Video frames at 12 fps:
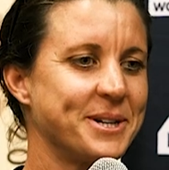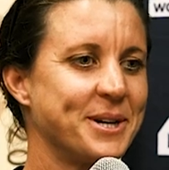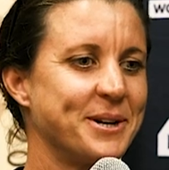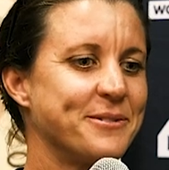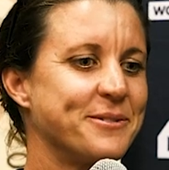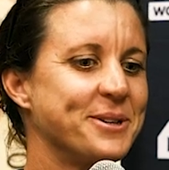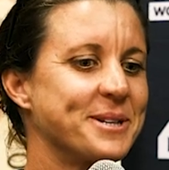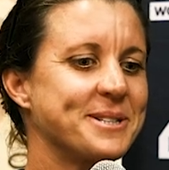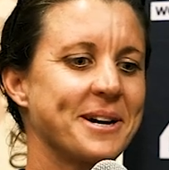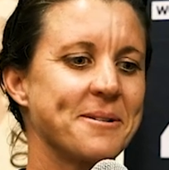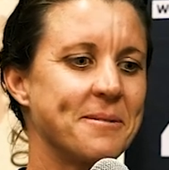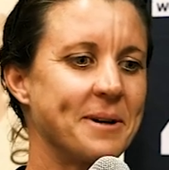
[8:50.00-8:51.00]

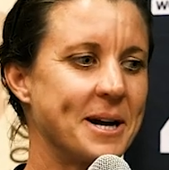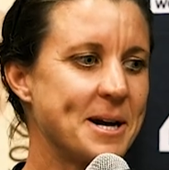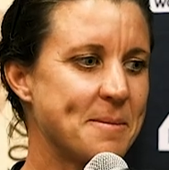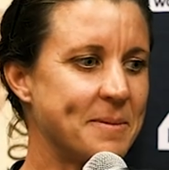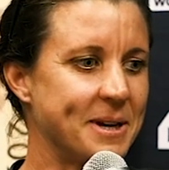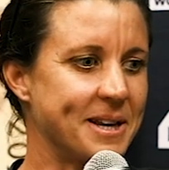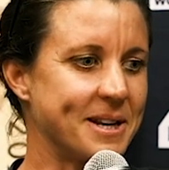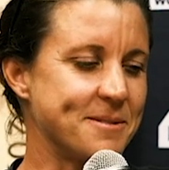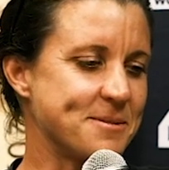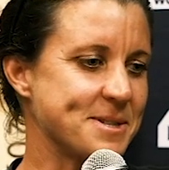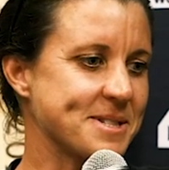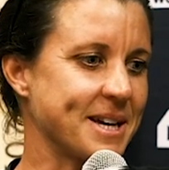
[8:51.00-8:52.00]
Tarawera, but it was
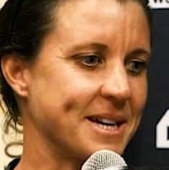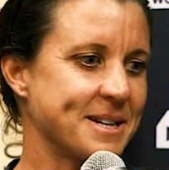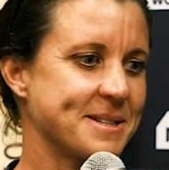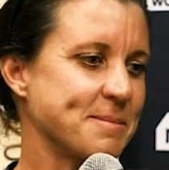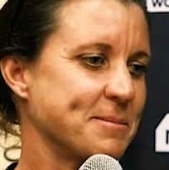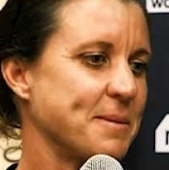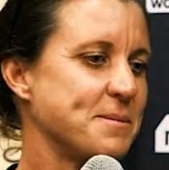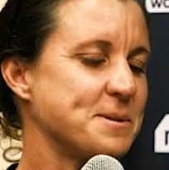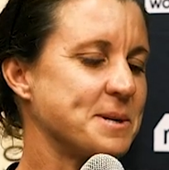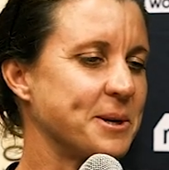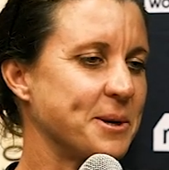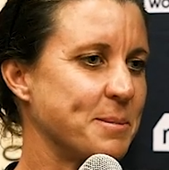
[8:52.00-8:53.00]
just like sometimes when you
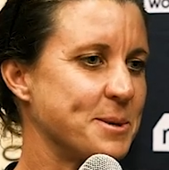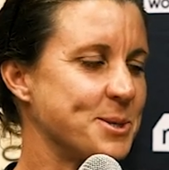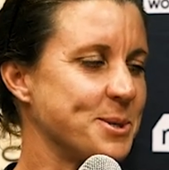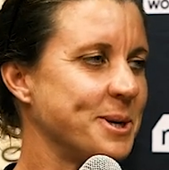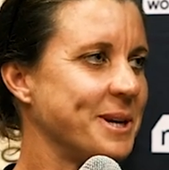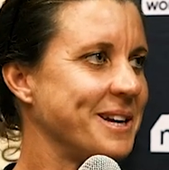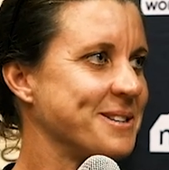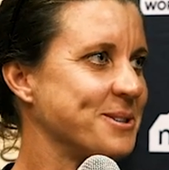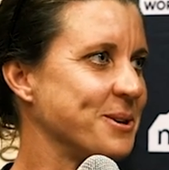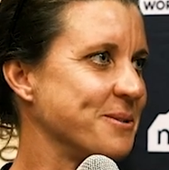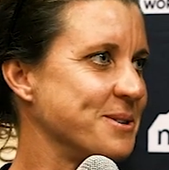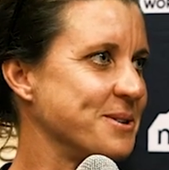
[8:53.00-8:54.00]
get an opportunity to
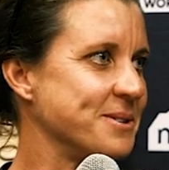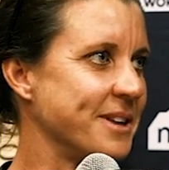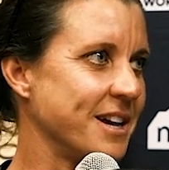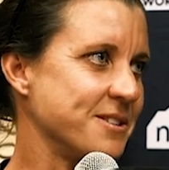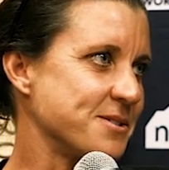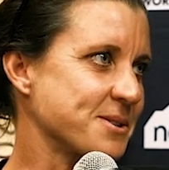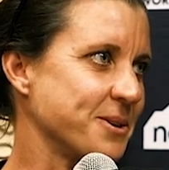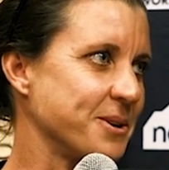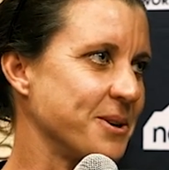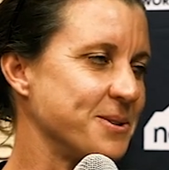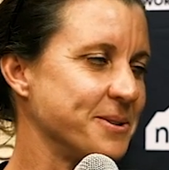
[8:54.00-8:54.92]
go and do that, you just got to go do it.